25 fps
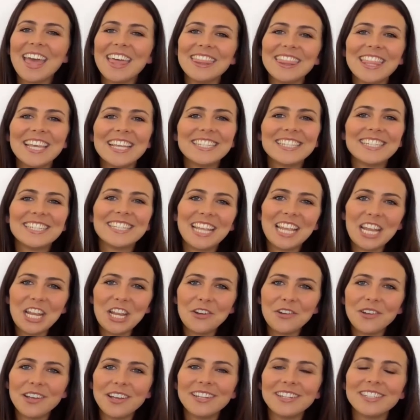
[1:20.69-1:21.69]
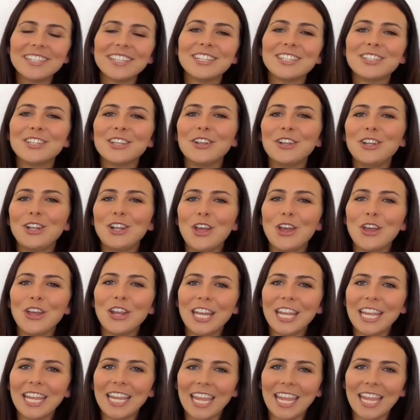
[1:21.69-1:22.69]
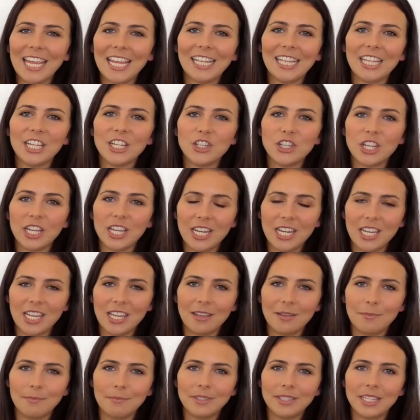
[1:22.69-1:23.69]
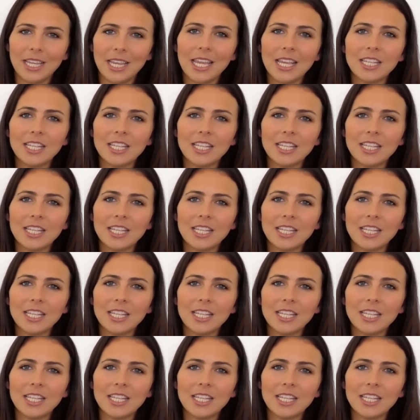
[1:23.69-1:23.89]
The secret to learning English idioms